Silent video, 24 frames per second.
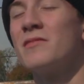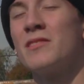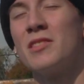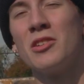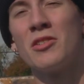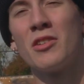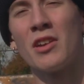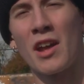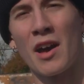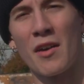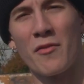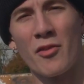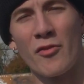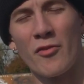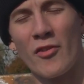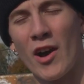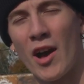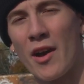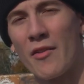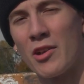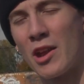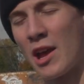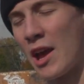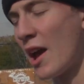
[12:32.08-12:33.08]
you could have a
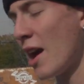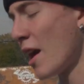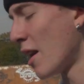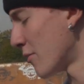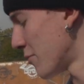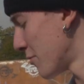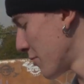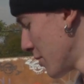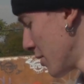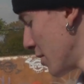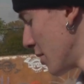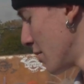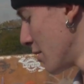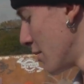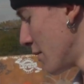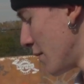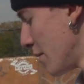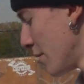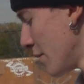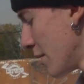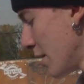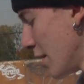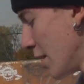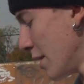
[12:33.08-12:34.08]
5.5.
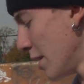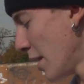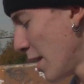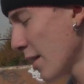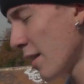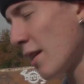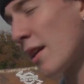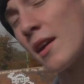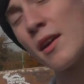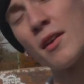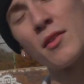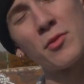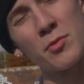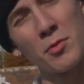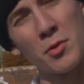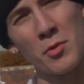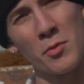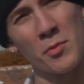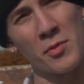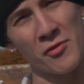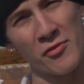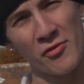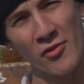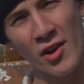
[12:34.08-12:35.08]
In that case, we
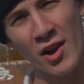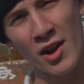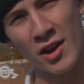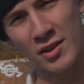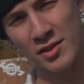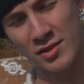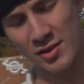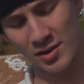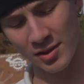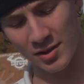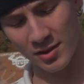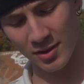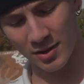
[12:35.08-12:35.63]
would be fucked.